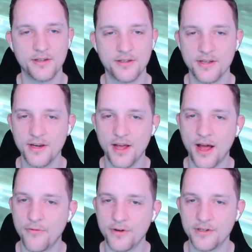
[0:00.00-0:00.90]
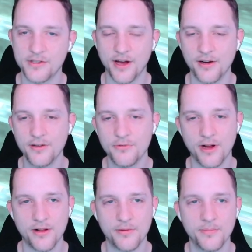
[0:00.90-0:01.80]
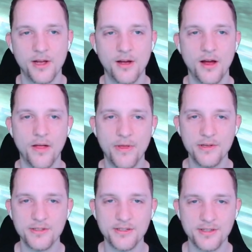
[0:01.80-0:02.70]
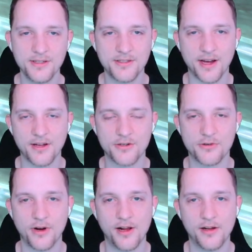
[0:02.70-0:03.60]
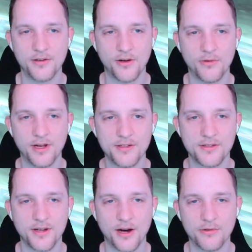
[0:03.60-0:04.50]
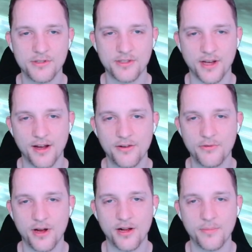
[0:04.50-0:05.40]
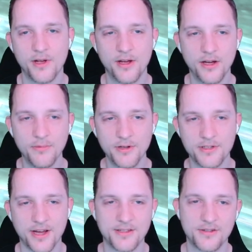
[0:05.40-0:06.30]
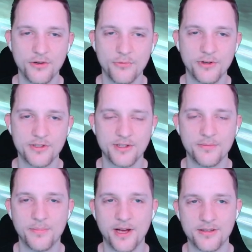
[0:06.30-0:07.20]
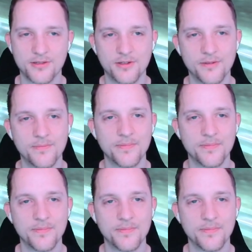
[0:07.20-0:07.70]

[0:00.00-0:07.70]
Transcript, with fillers: it is in every silent realm. This is the second trial known as Nayru's Silent Realm. It will test your wisdom, Master